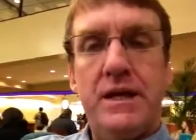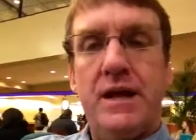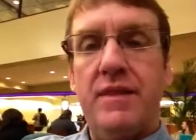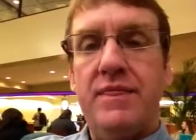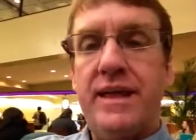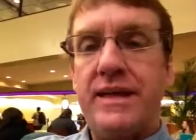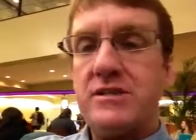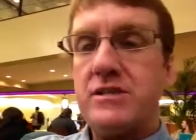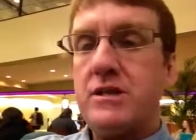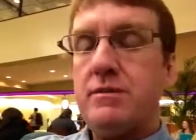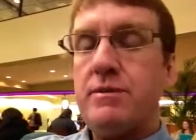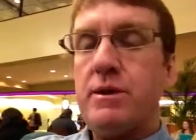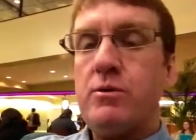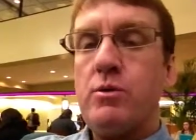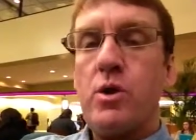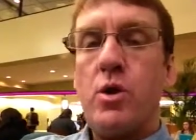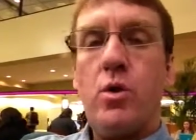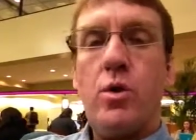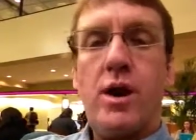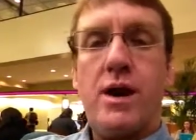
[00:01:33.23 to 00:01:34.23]
That's going to be a
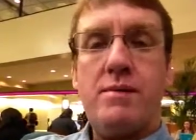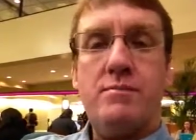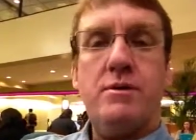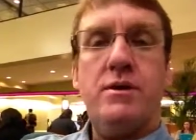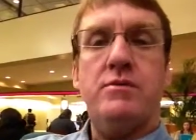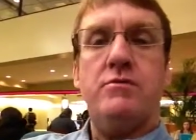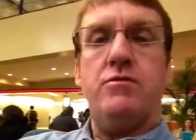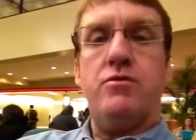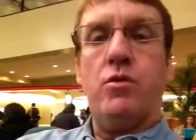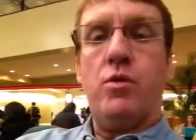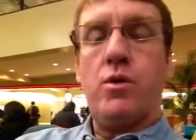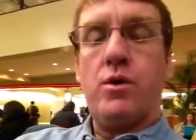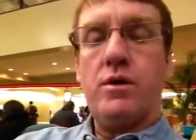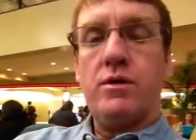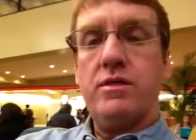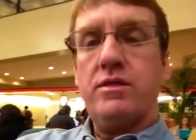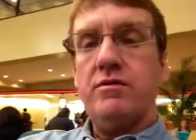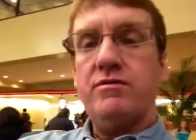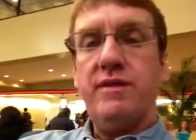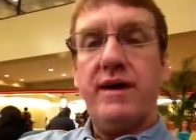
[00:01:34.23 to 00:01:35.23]
requirement for
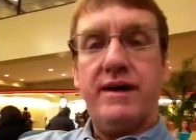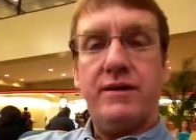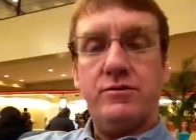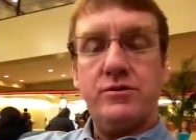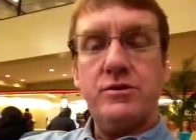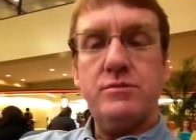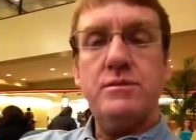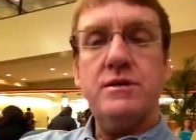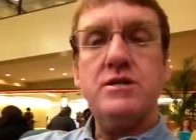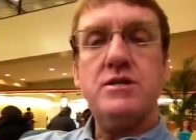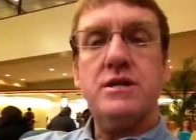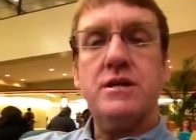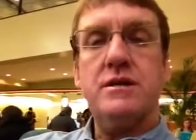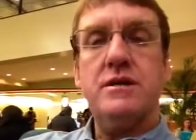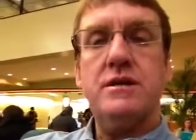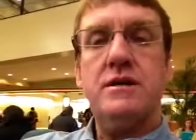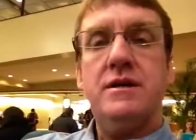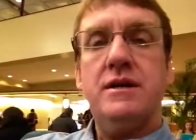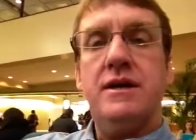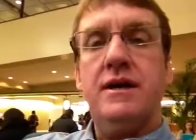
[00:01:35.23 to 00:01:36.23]
the final submission.
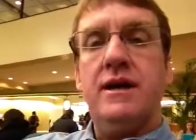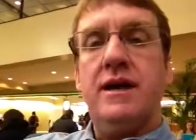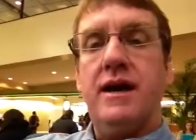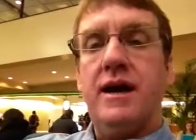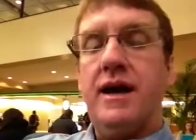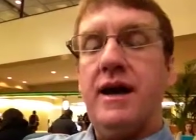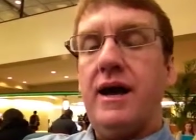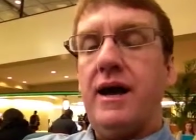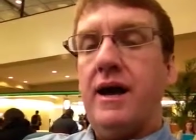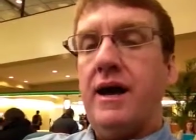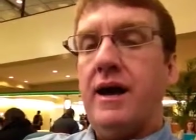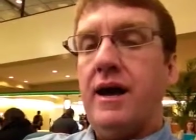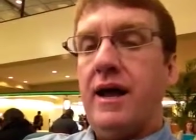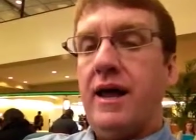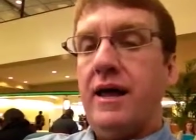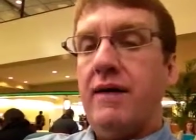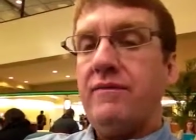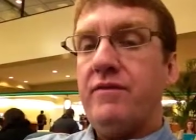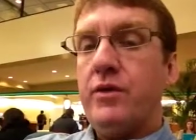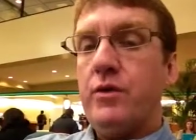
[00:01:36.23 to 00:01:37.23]
Uh,
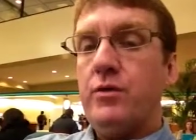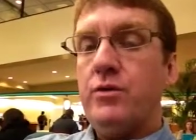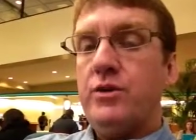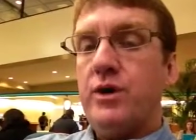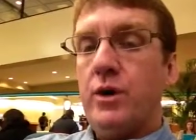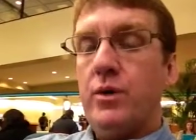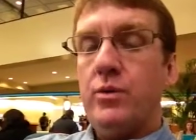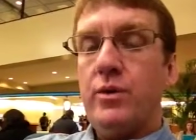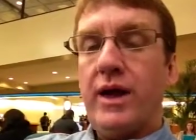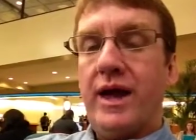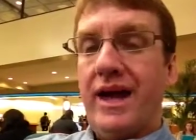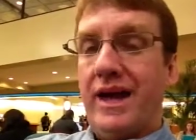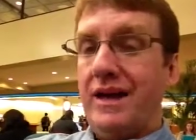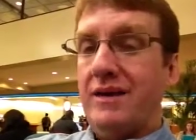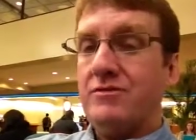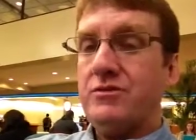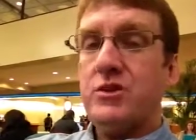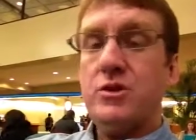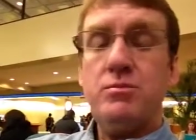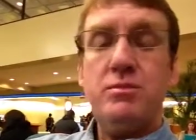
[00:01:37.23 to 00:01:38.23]
if you don't
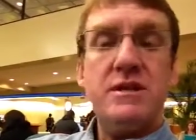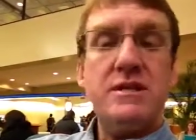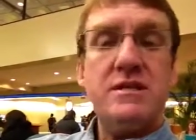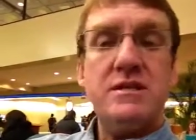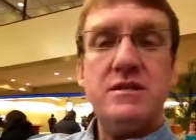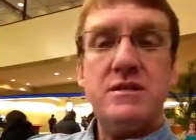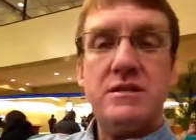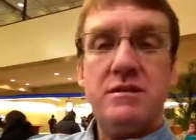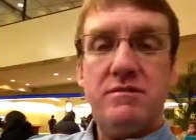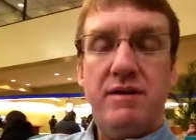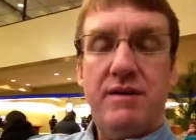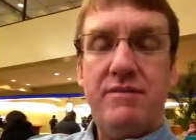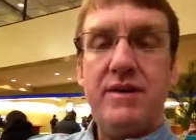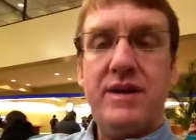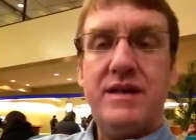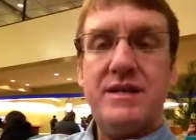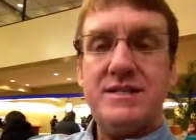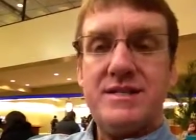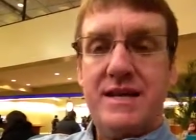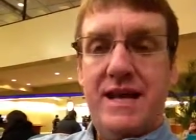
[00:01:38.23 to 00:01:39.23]
have two pieces of
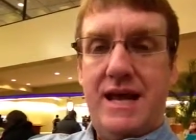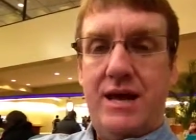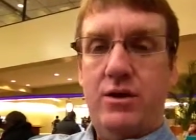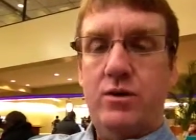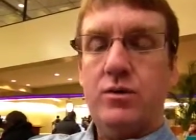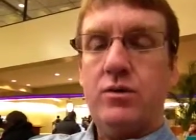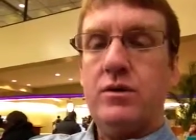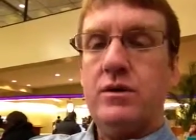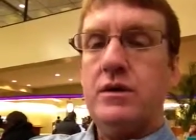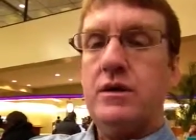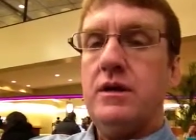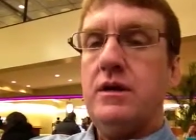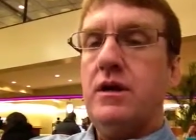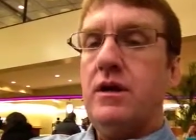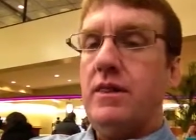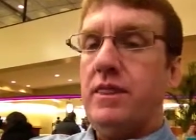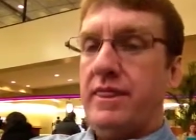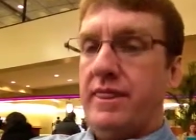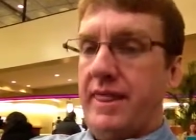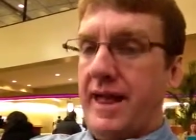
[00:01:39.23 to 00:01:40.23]
evidence now,
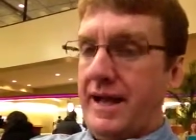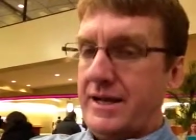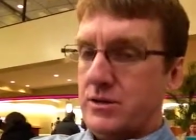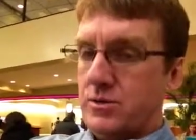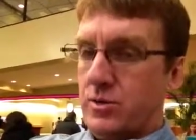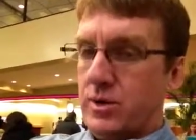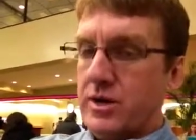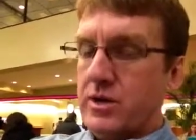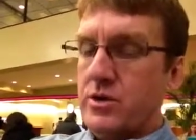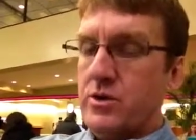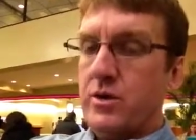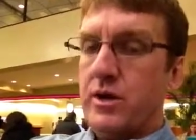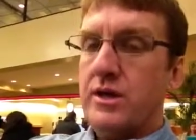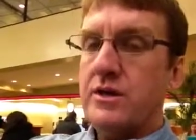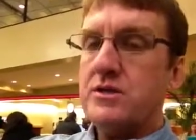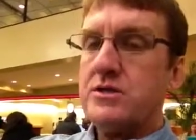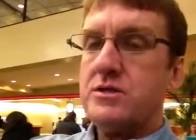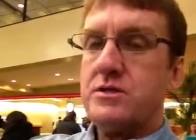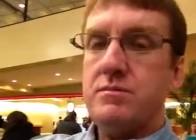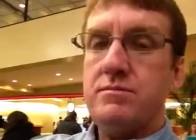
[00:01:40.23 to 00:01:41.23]
that's where you can
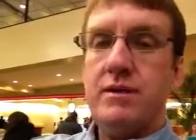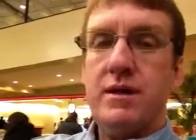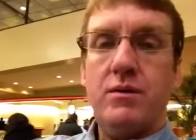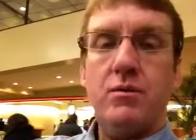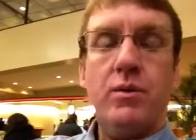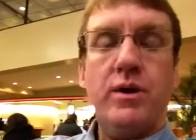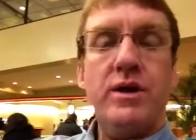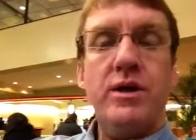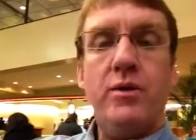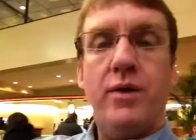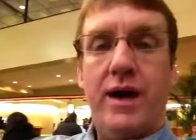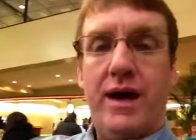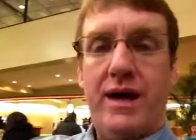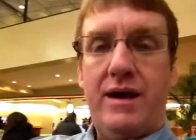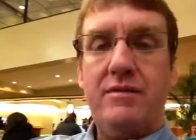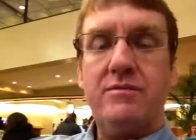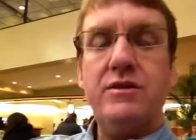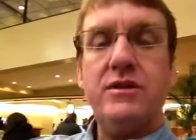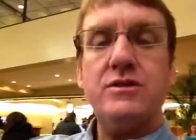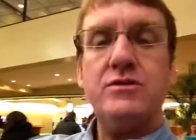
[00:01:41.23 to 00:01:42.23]
submit what you
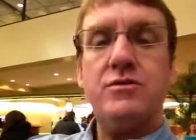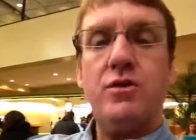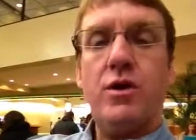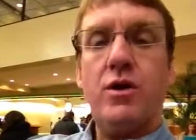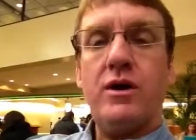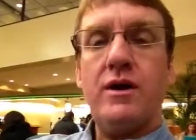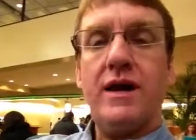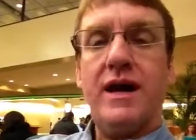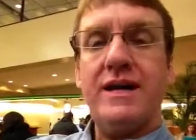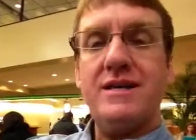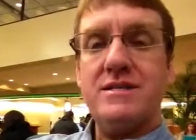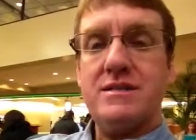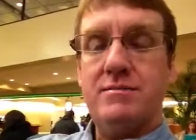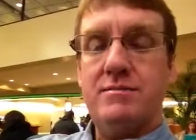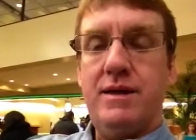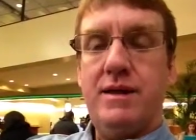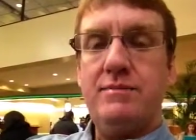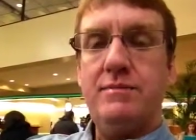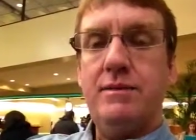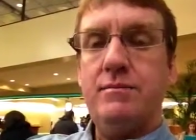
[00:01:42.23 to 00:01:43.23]
have thus far as the
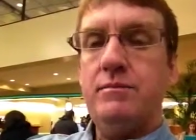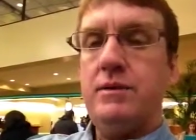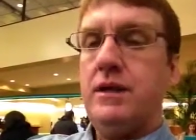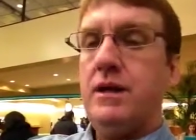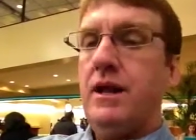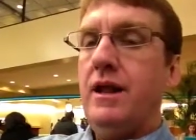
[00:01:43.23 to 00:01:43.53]
minimum,